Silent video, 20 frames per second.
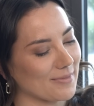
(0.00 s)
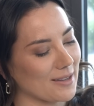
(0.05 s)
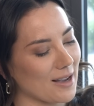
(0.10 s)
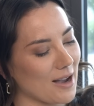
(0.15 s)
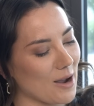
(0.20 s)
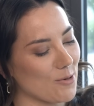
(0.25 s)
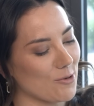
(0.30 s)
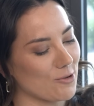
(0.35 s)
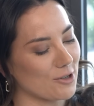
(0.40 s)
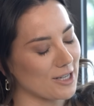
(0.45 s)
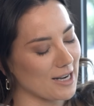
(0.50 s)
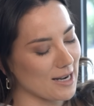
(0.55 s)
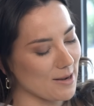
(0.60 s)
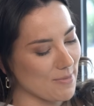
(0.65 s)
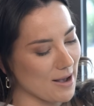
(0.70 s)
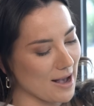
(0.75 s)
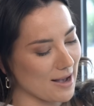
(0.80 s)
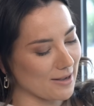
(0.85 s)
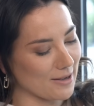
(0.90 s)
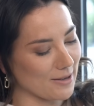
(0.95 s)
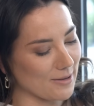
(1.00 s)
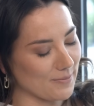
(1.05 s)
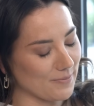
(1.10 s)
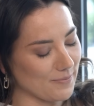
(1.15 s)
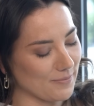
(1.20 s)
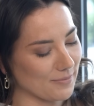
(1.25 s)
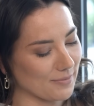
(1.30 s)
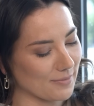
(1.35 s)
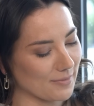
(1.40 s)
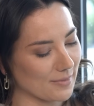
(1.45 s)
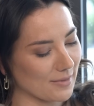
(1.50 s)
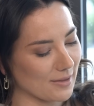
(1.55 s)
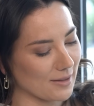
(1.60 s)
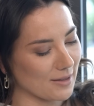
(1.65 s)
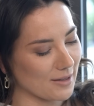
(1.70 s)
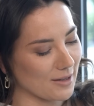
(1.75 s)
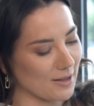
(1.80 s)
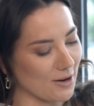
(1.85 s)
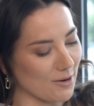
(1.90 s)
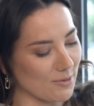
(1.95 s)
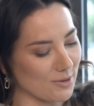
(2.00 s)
wore Jenny Packham. You know,